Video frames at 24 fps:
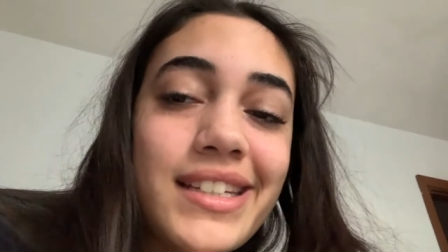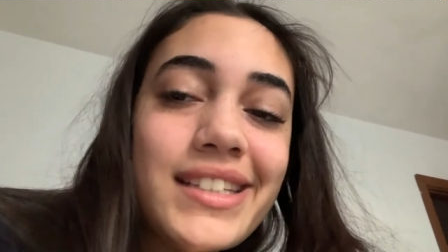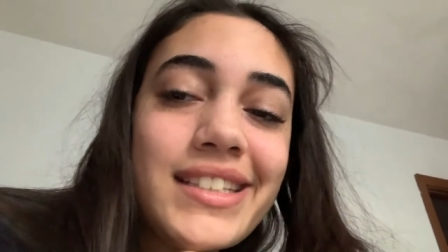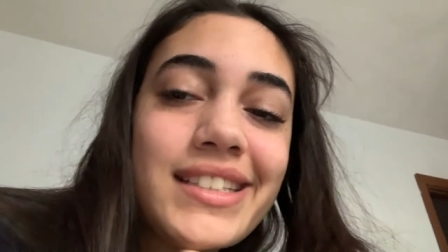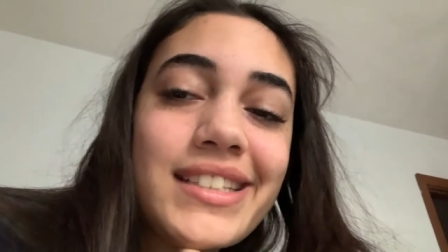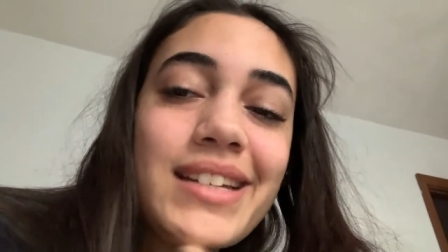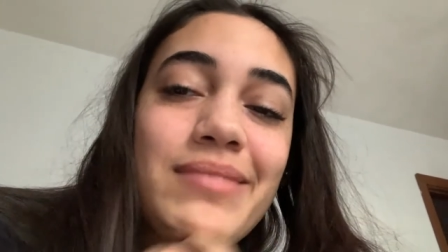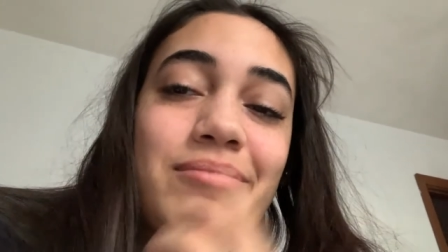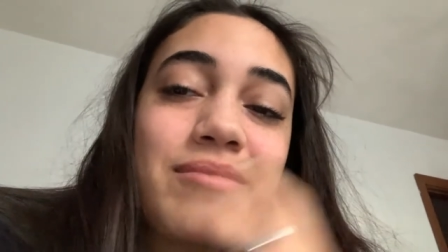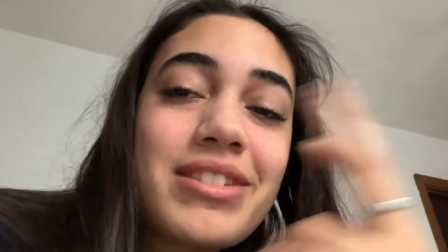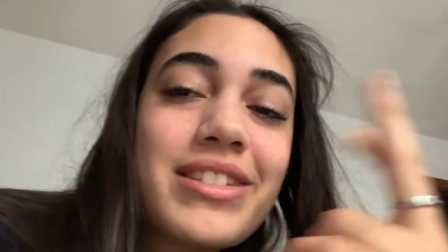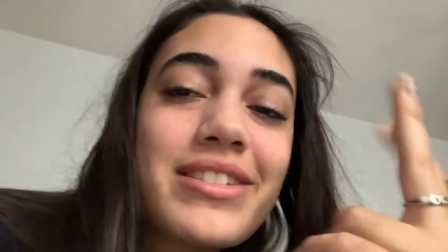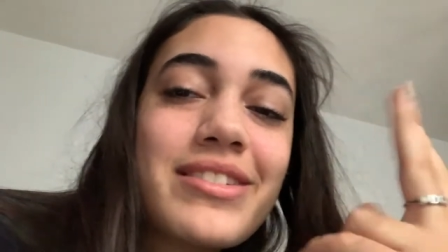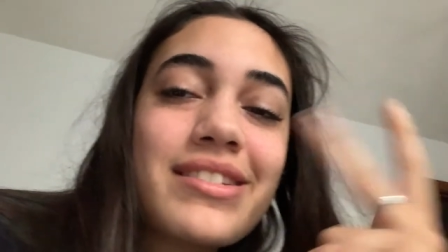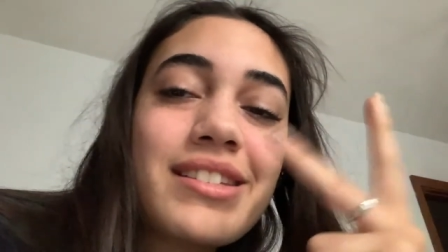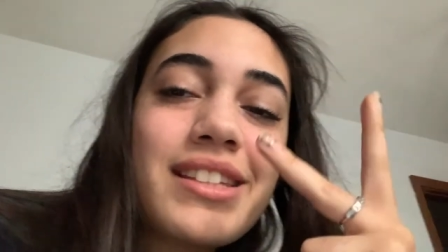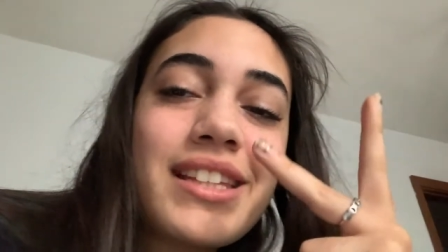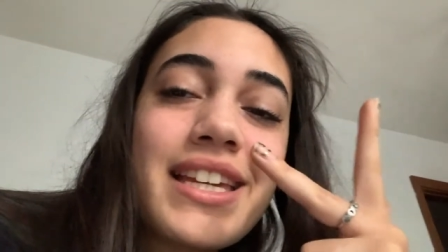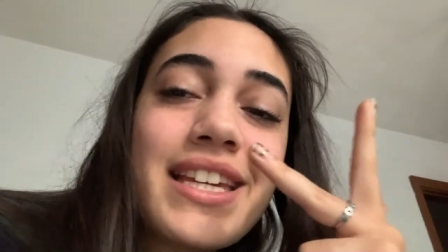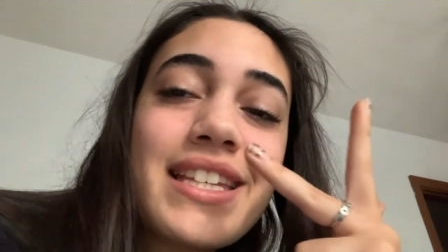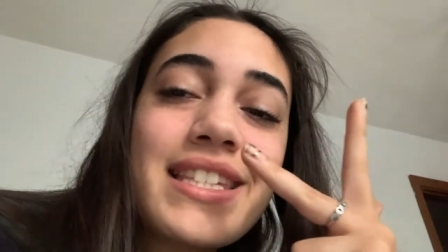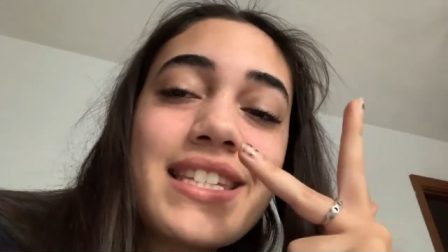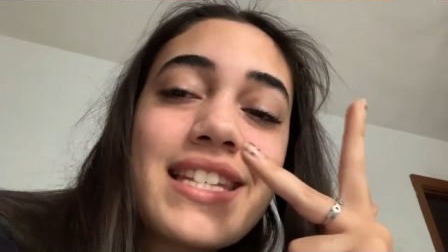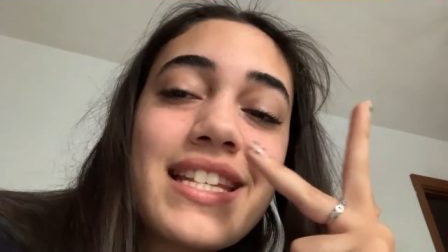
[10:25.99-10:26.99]
and I'm too
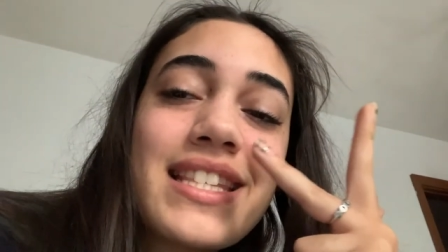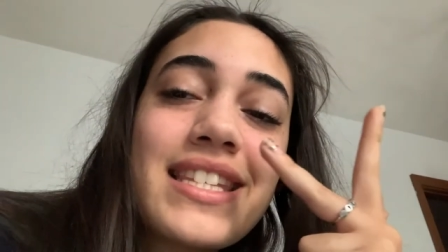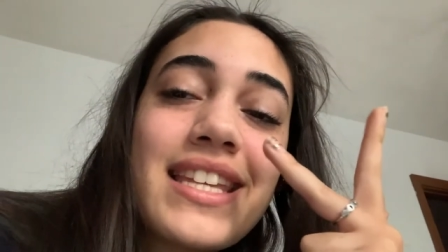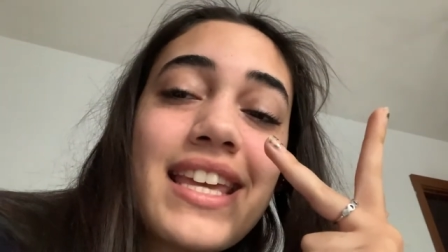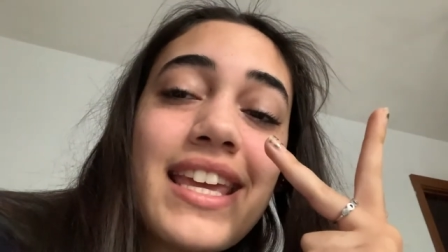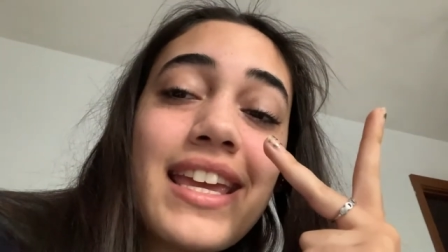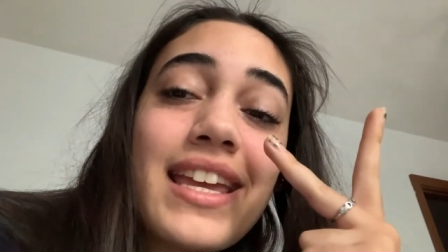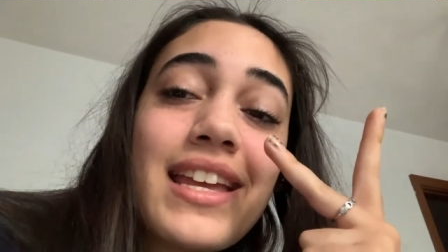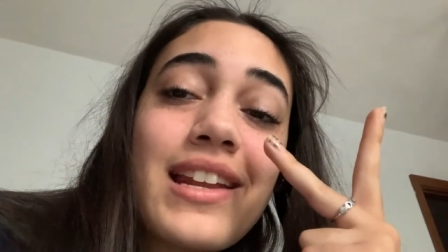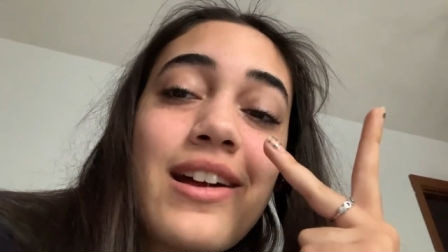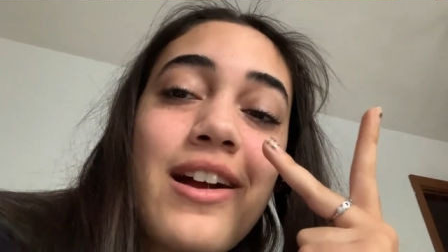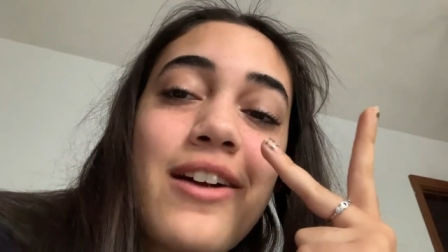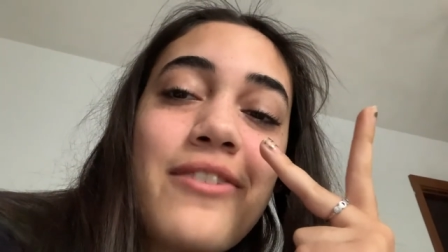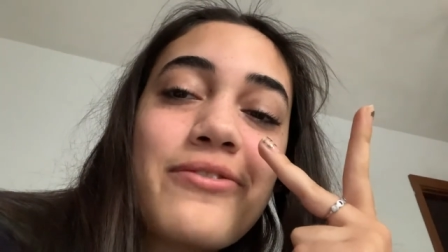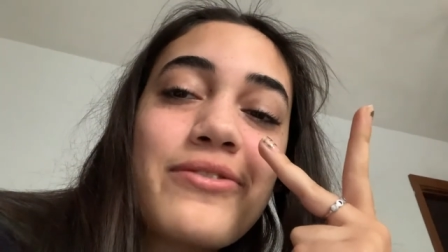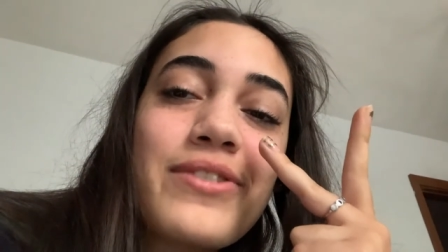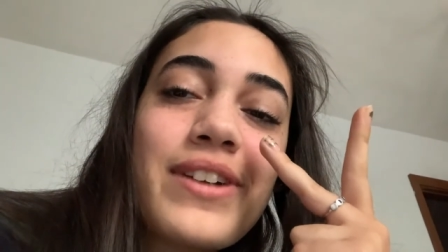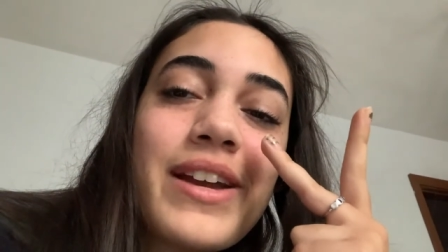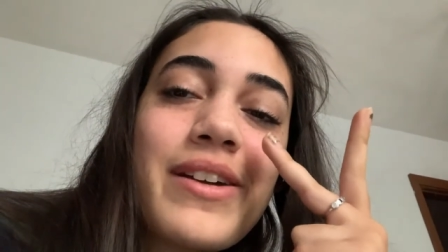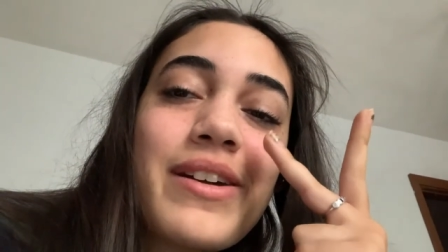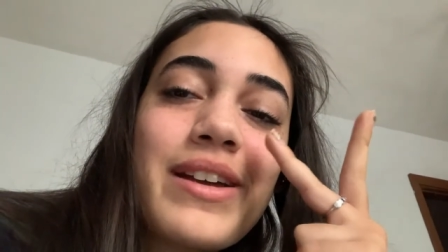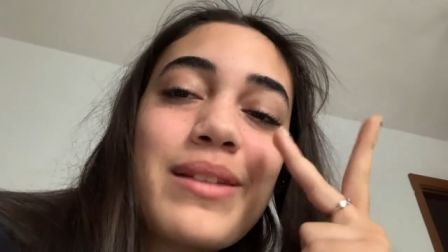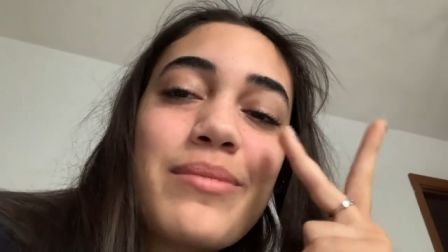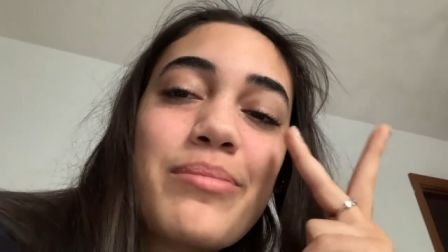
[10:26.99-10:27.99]
lazy to take it off before
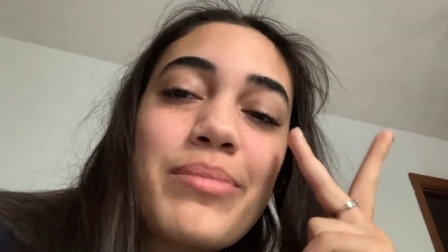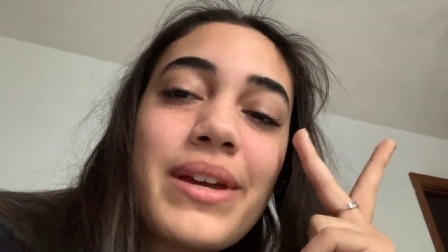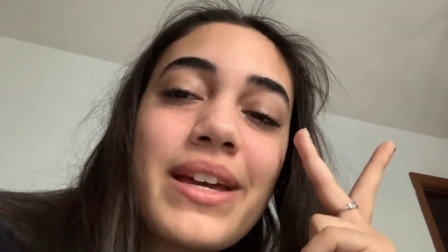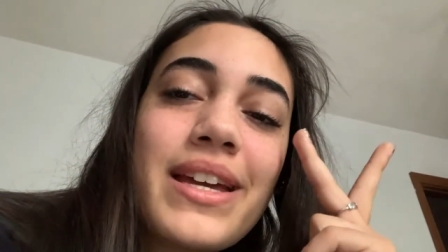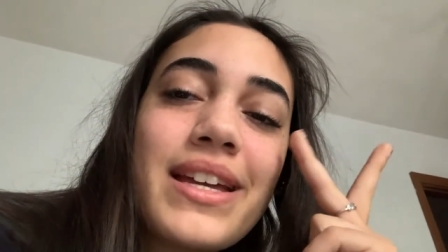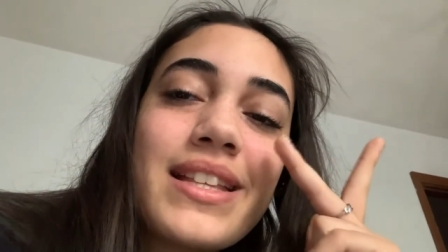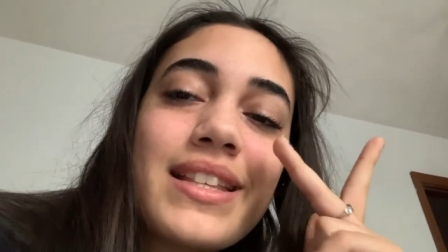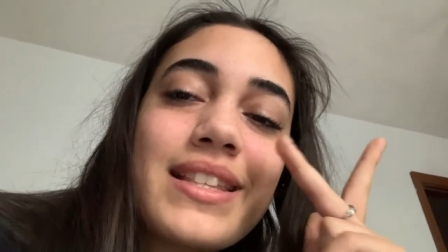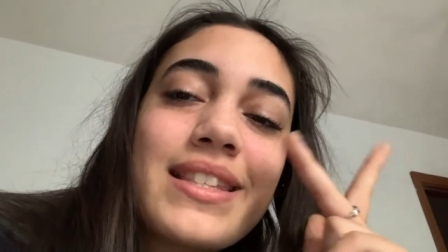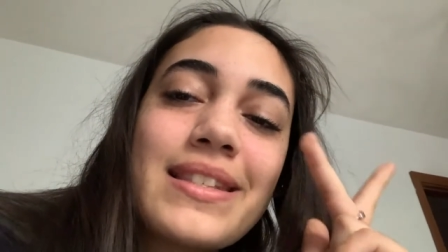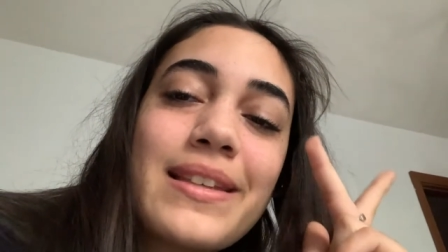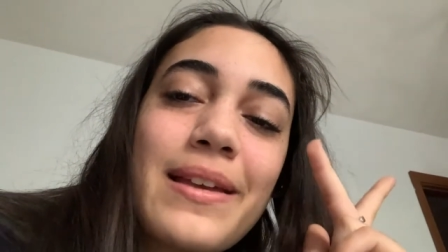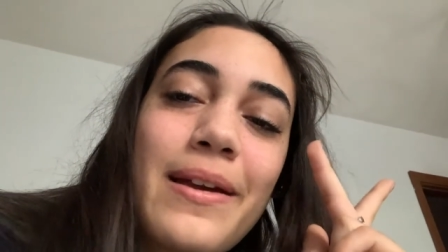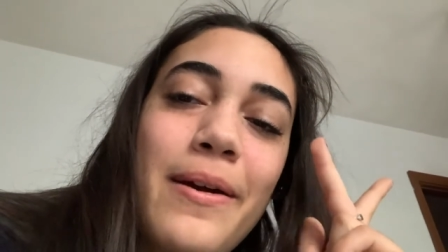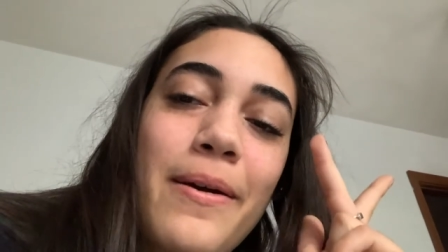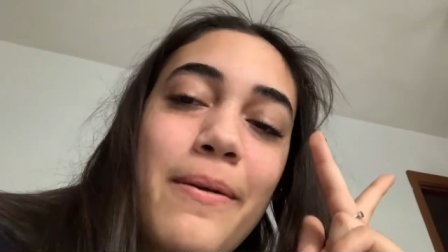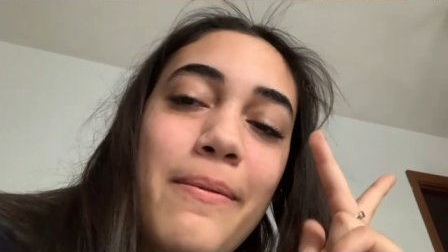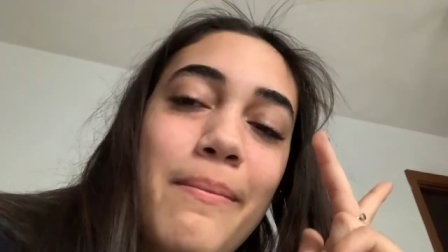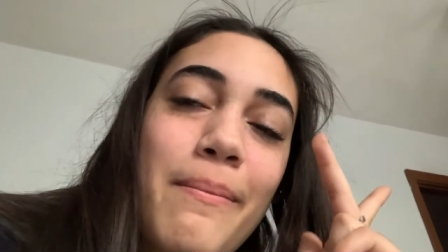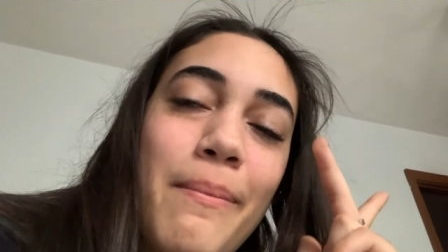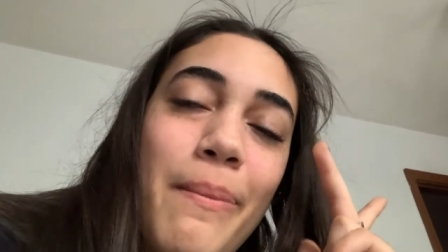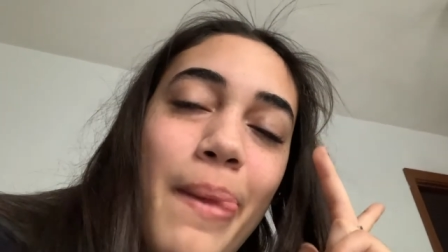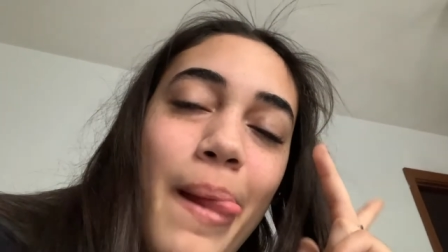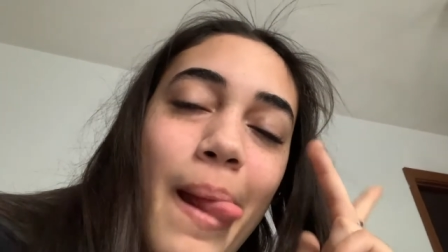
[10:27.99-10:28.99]
I go to bed.
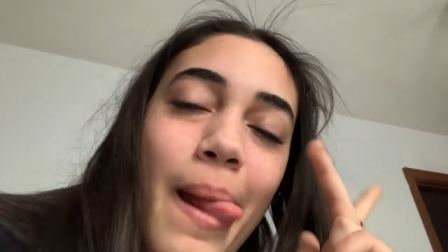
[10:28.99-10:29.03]
So